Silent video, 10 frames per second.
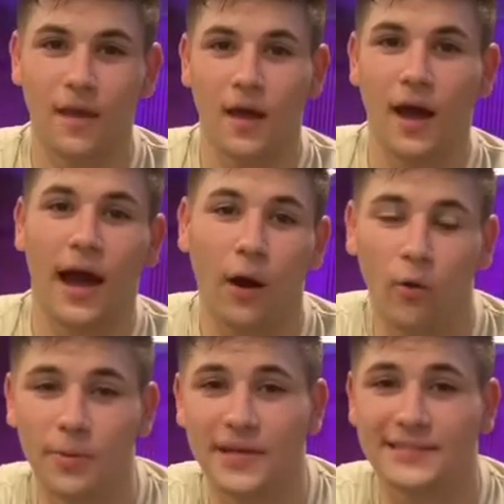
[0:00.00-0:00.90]
I will
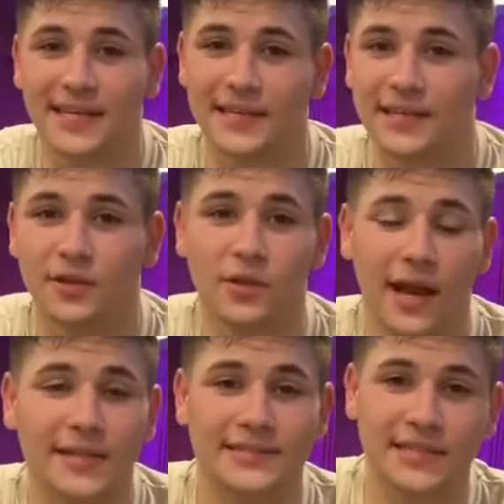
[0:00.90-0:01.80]
be attending the
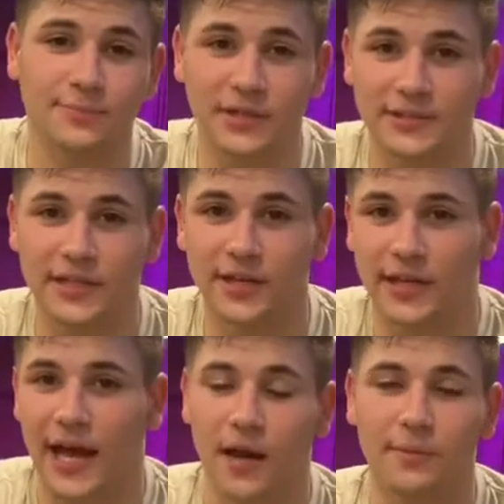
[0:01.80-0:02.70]
United States Military
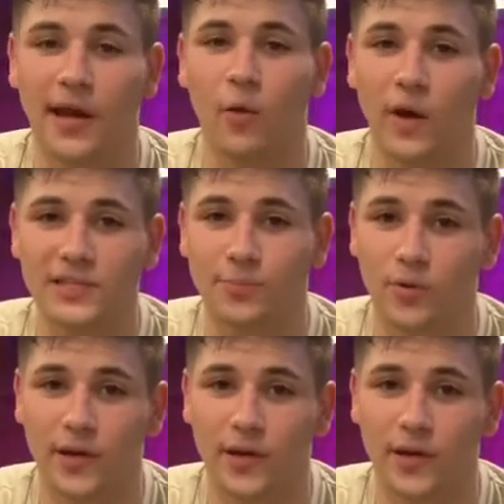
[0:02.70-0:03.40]
Academy at West Point.